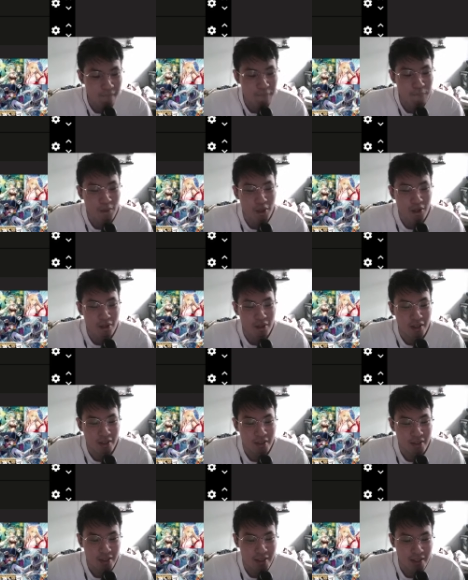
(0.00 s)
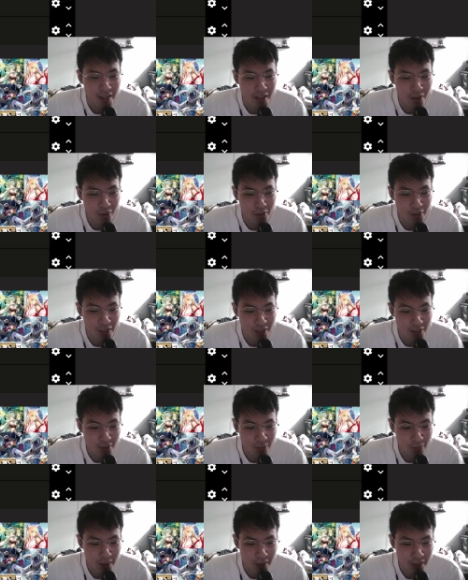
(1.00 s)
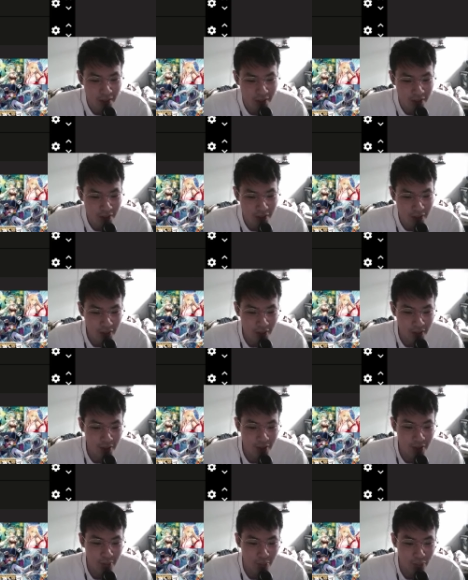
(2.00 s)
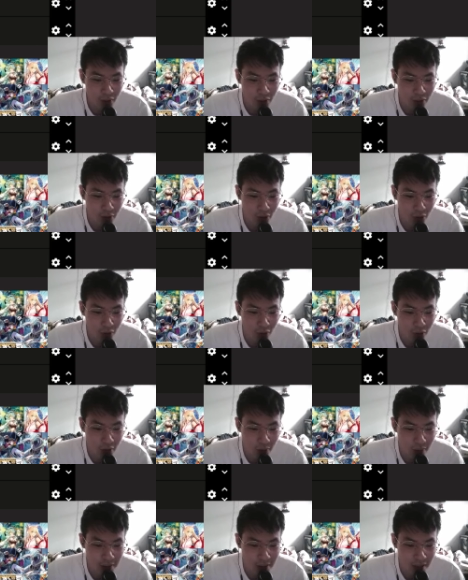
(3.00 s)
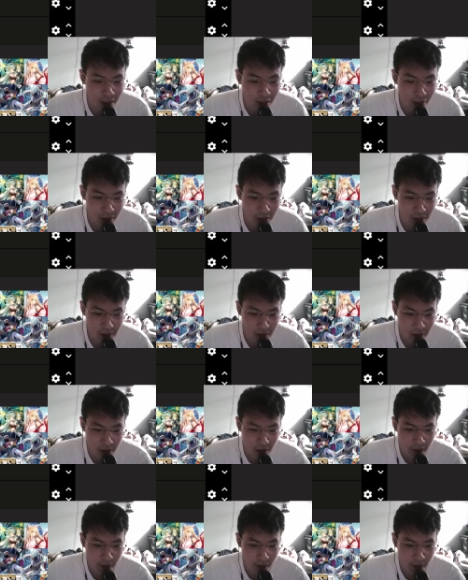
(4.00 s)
but I think like I would rather play Impoldio over Messiah Welstra.